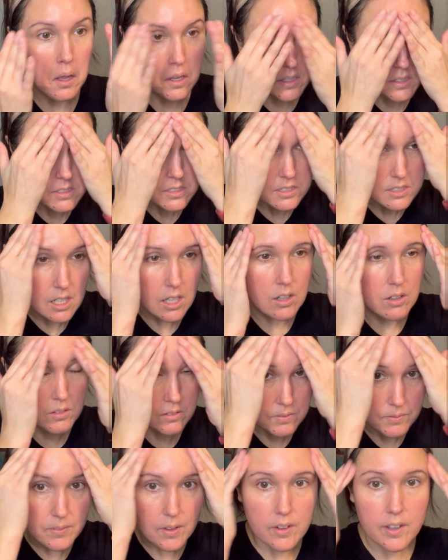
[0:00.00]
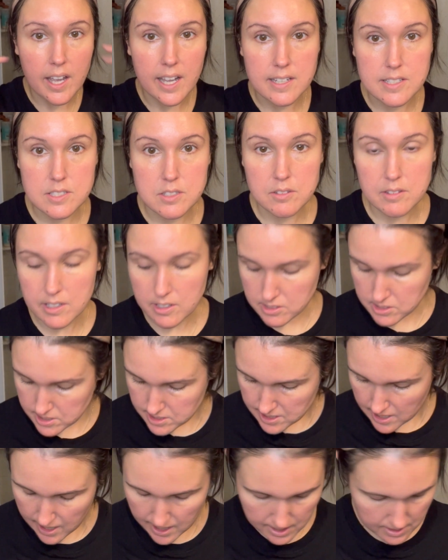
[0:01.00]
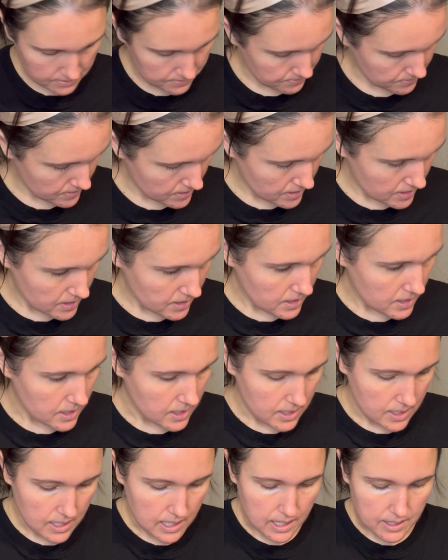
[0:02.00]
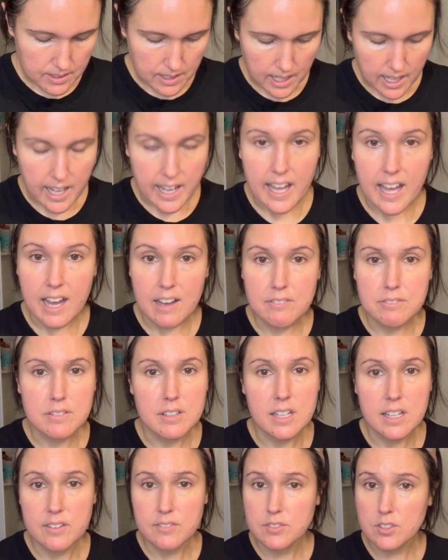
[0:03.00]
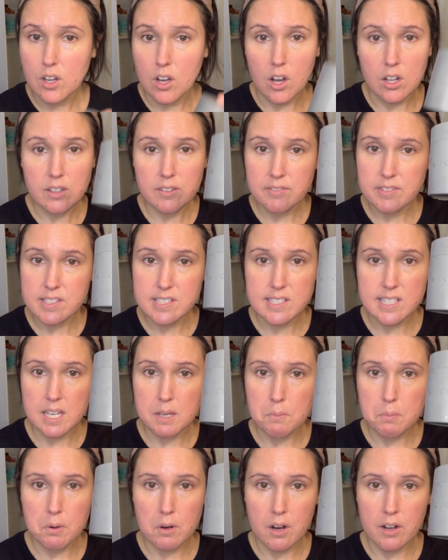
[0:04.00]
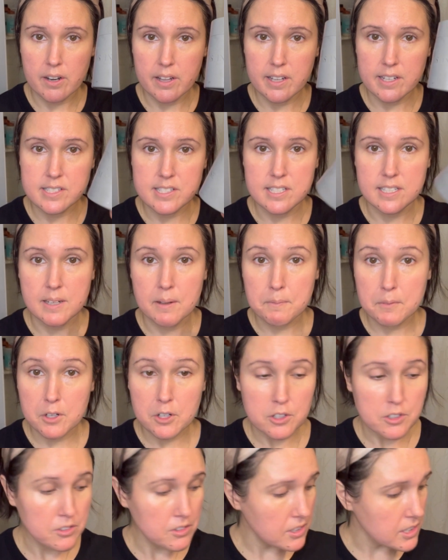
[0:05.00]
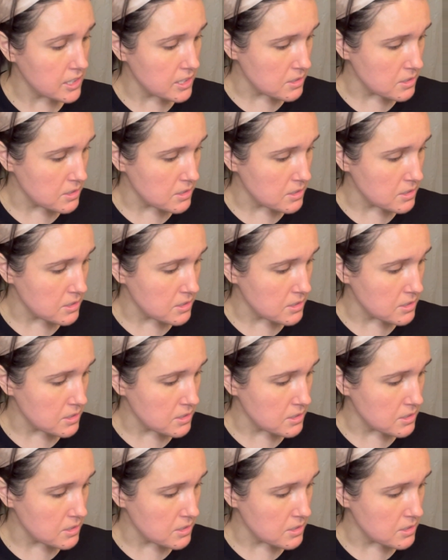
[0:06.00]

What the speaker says: So, okay, so there's that. I have loved all of the Seint products, and I'm currently